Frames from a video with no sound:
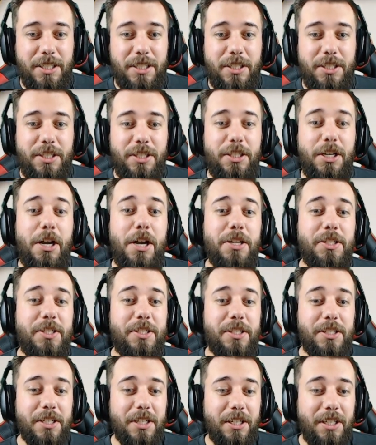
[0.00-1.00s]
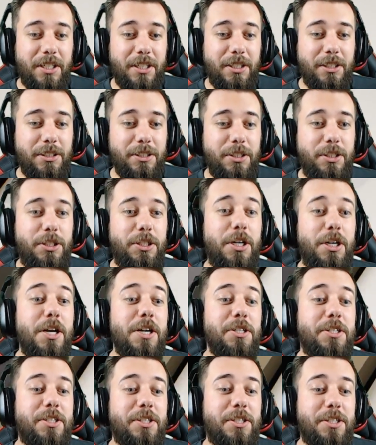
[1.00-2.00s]
Oh, wow! Yes. You're welcome.
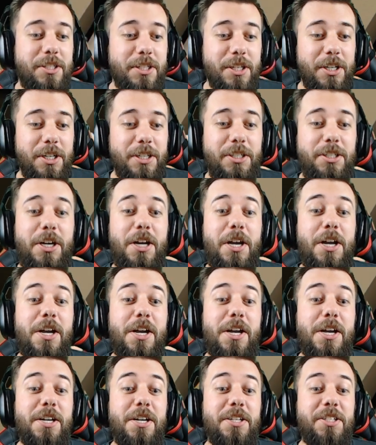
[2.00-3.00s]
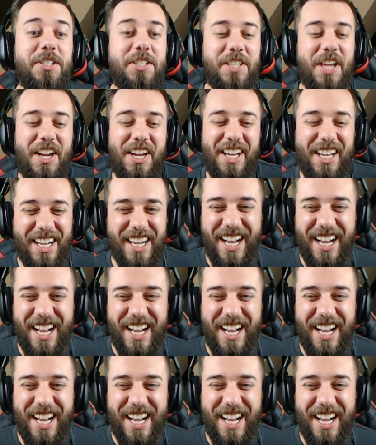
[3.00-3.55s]
Yes! You're welcome.